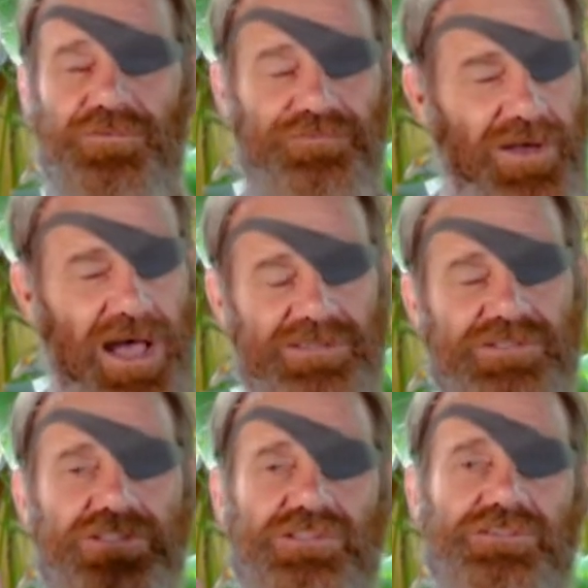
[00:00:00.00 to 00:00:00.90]
the
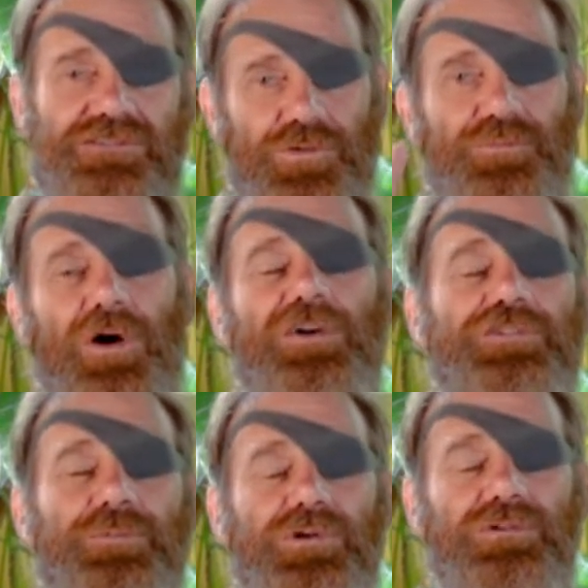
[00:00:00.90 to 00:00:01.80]
fastest route
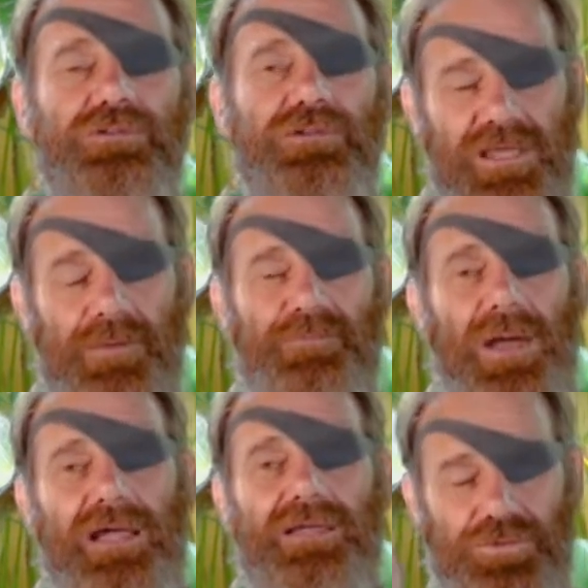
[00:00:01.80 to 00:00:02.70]
possible to get
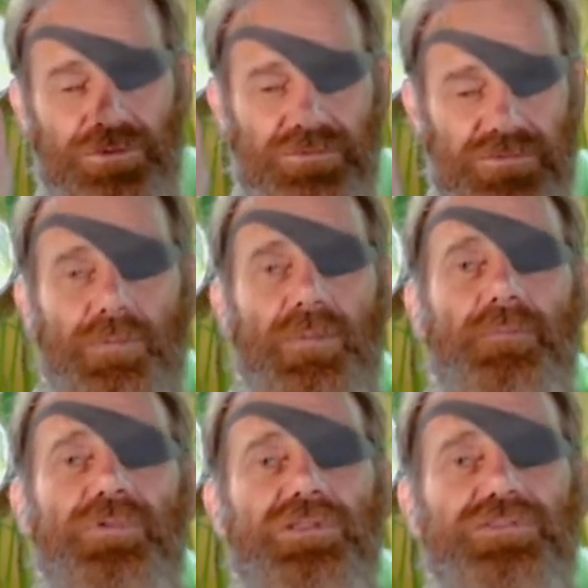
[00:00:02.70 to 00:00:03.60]
back to the
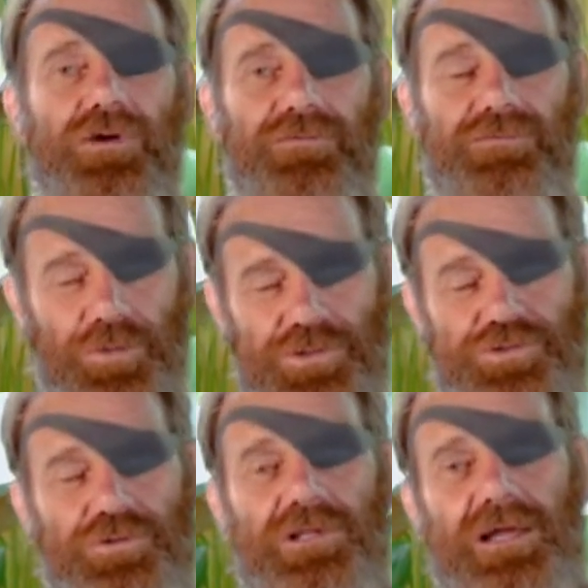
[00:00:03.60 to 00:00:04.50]
remembrance of who we
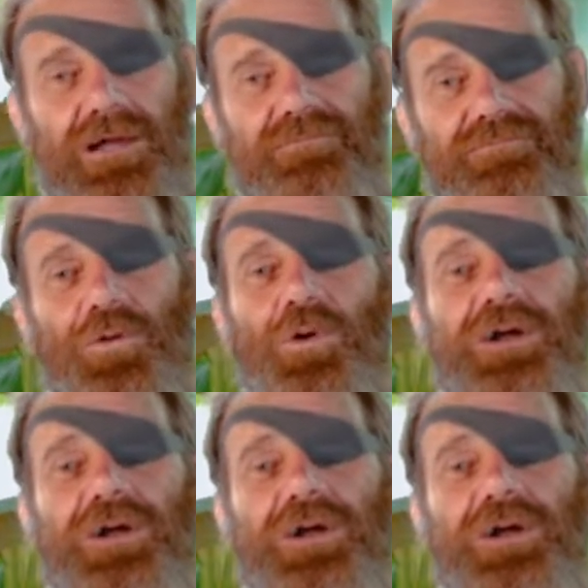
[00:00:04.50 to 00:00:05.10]
truly are. So